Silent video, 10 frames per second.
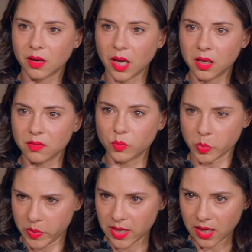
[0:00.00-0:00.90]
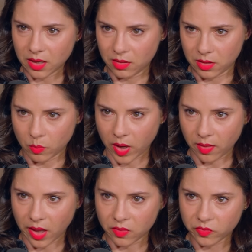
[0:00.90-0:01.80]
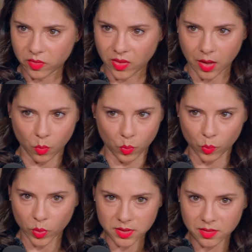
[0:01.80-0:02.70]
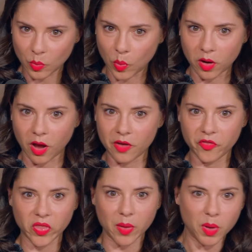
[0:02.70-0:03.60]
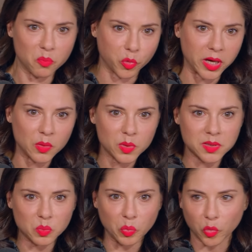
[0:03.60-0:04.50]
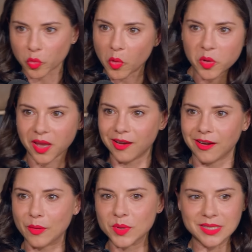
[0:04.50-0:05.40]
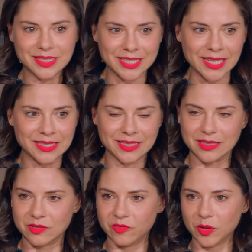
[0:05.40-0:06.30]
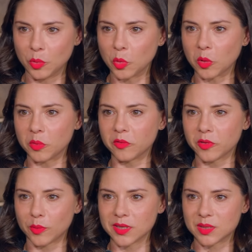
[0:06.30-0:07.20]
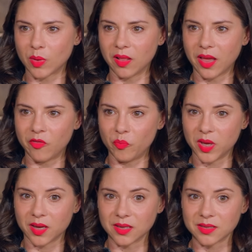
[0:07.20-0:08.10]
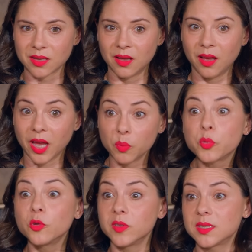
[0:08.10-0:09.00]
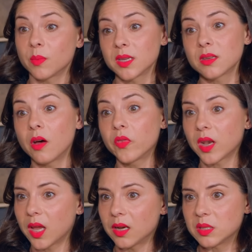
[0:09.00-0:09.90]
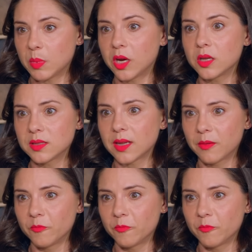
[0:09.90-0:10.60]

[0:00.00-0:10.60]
I could repeat it in my life and that mm. it wasn't a one off and that my brain wasn't broken and I wasn't destined to feel horrible for the rest of my life because I had proven to myself that I had experienced it.